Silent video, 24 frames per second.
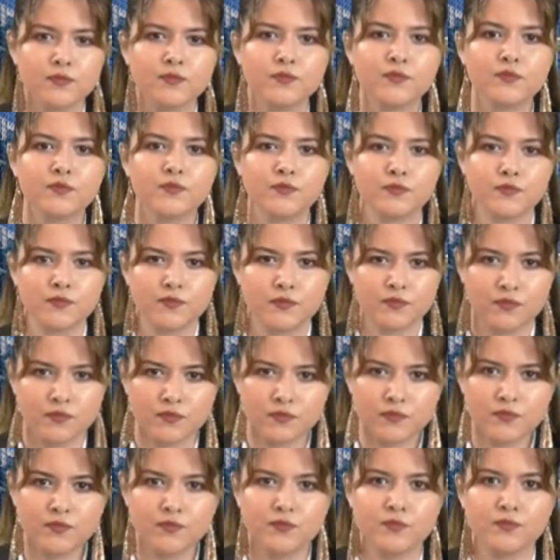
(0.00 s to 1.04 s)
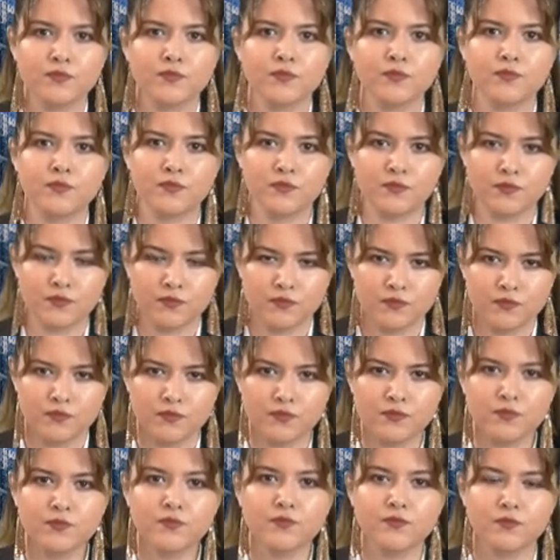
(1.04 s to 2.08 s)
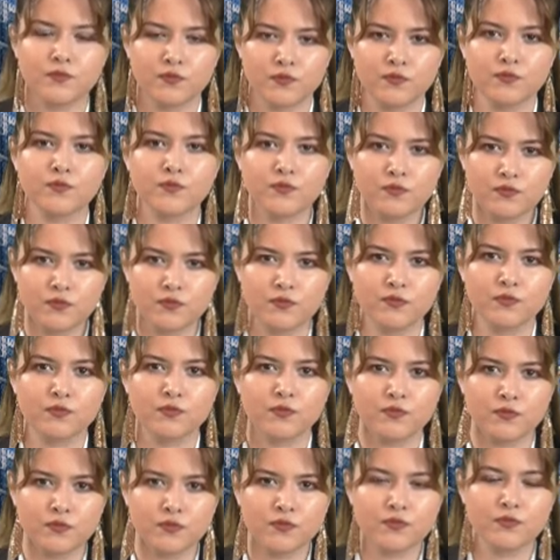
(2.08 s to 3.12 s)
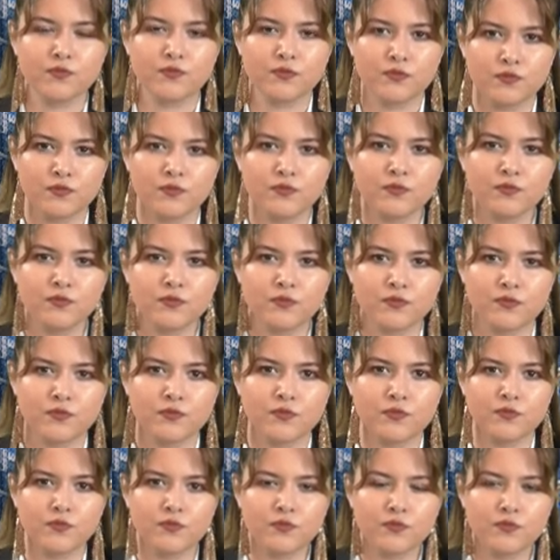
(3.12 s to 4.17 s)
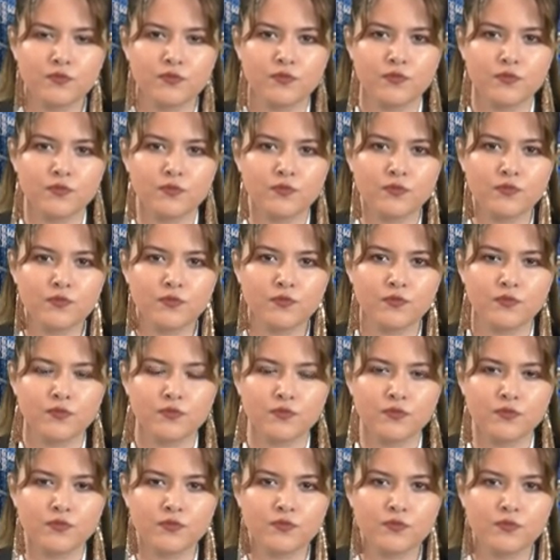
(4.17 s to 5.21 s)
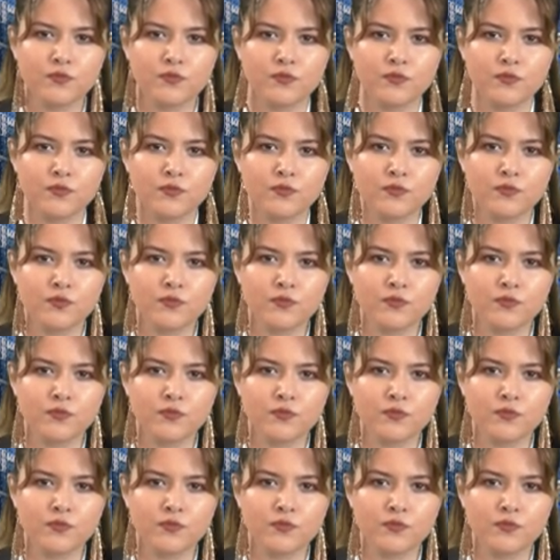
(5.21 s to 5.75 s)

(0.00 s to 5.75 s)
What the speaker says: No words are spoken by the person on screen.